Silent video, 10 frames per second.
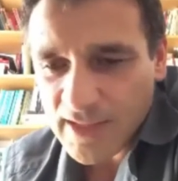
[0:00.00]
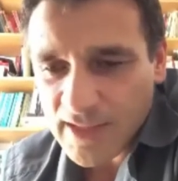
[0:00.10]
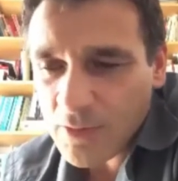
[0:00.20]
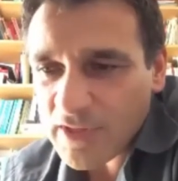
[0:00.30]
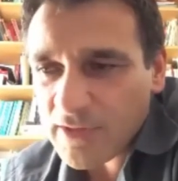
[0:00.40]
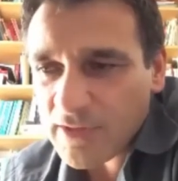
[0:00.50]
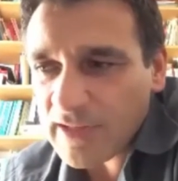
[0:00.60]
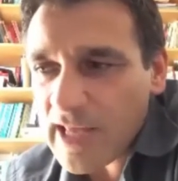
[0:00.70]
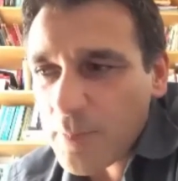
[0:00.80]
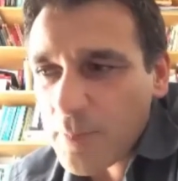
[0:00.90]
He was
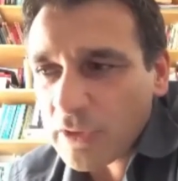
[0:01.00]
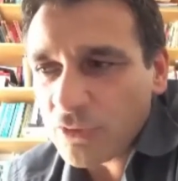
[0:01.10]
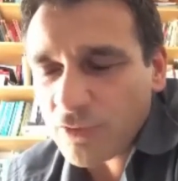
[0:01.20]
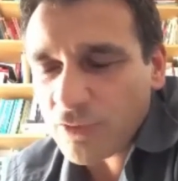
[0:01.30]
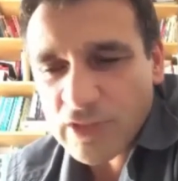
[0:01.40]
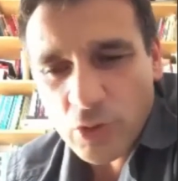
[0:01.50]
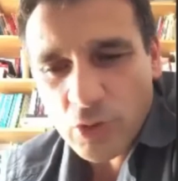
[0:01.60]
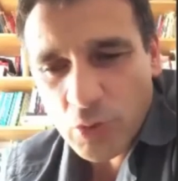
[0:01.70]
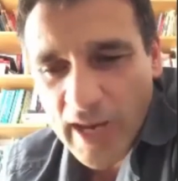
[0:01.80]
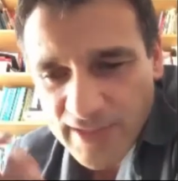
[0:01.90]
suddenly able to
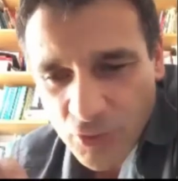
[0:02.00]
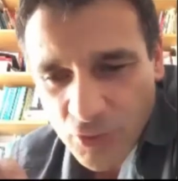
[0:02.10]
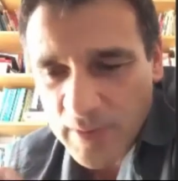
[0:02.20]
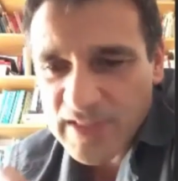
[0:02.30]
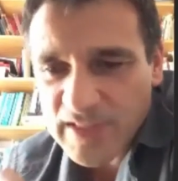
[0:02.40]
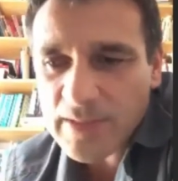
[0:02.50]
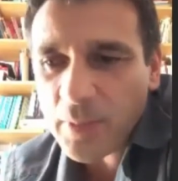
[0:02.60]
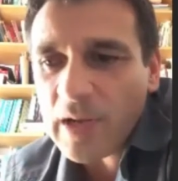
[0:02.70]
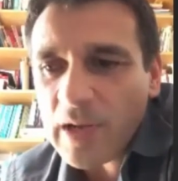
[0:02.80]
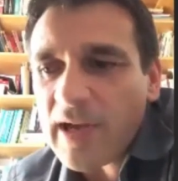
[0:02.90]
reduce extreme
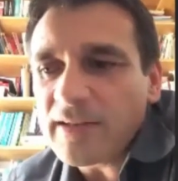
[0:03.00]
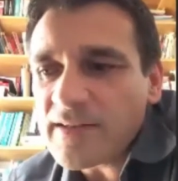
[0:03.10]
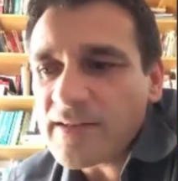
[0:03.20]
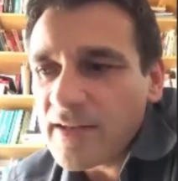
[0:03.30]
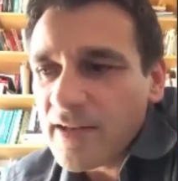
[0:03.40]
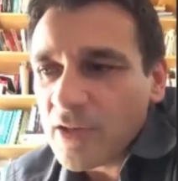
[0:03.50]
simple lines